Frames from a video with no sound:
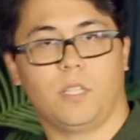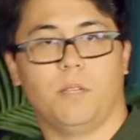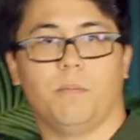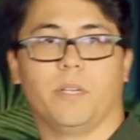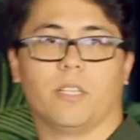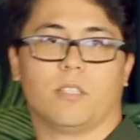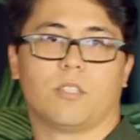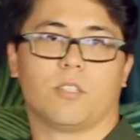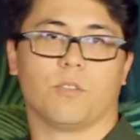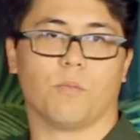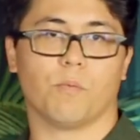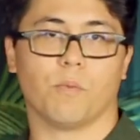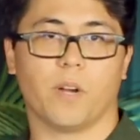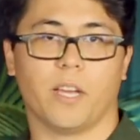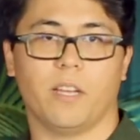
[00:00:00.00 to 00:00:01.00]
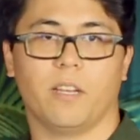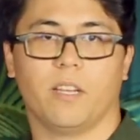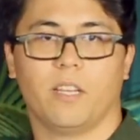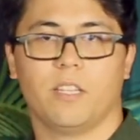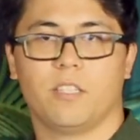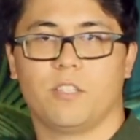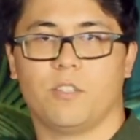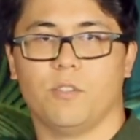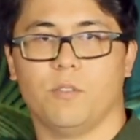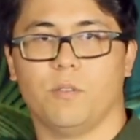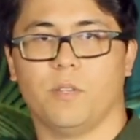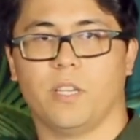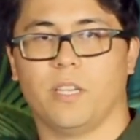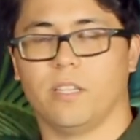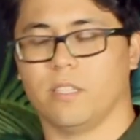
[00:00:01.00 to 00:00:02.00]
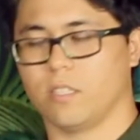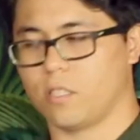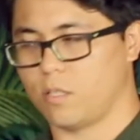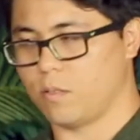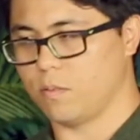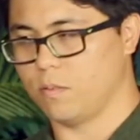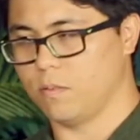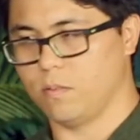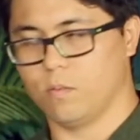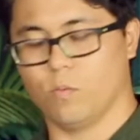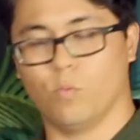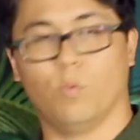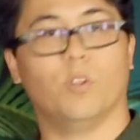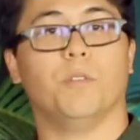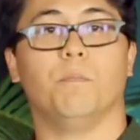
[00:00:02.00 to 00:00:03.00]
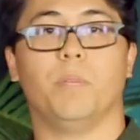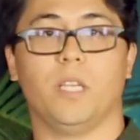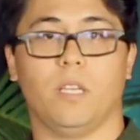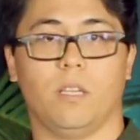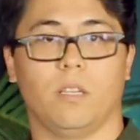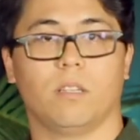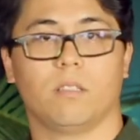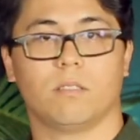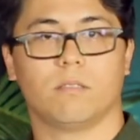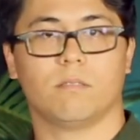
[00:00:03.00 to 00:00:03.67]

begins to write to his would-be